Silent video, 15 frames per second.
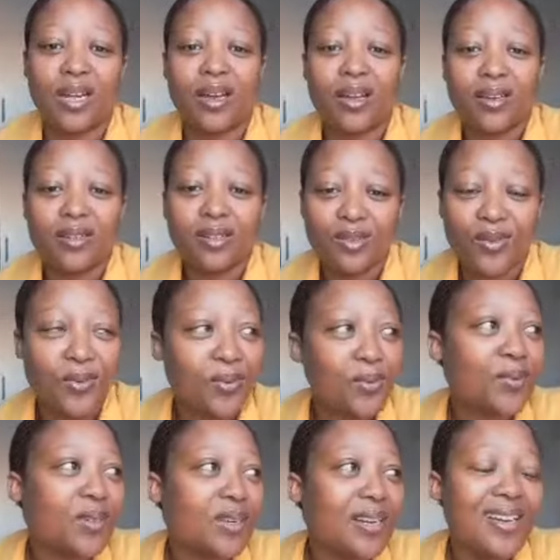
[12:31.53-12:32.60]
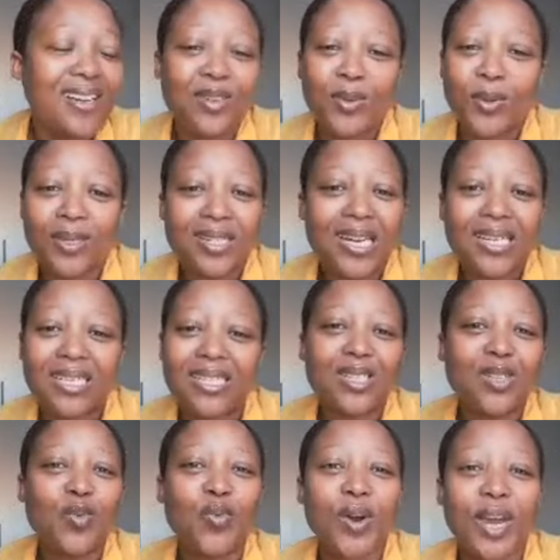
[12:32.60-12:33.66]
So Twitter is
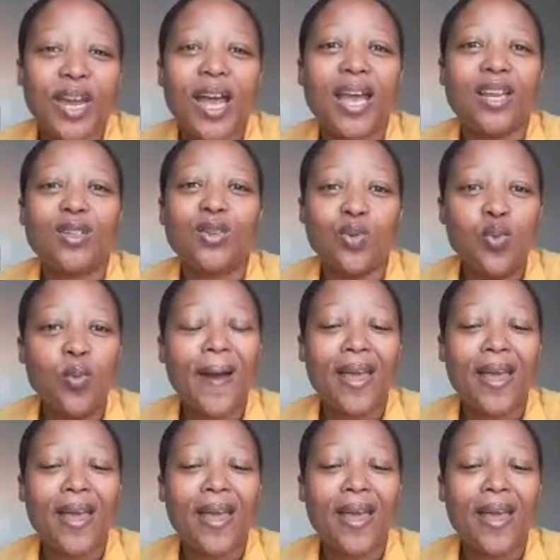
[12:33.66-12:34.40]
where I do my